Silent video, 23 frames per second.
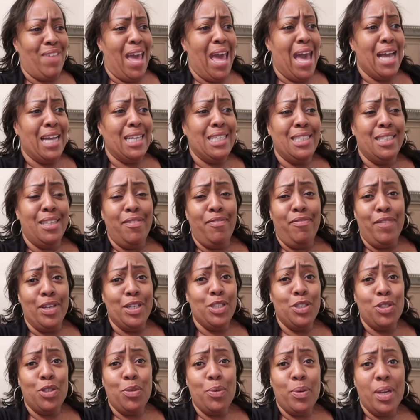action
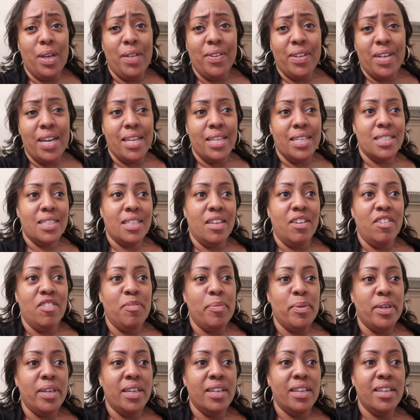adventure, whatever kind of
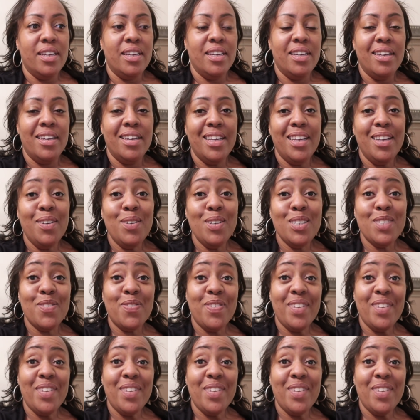stuff, but it was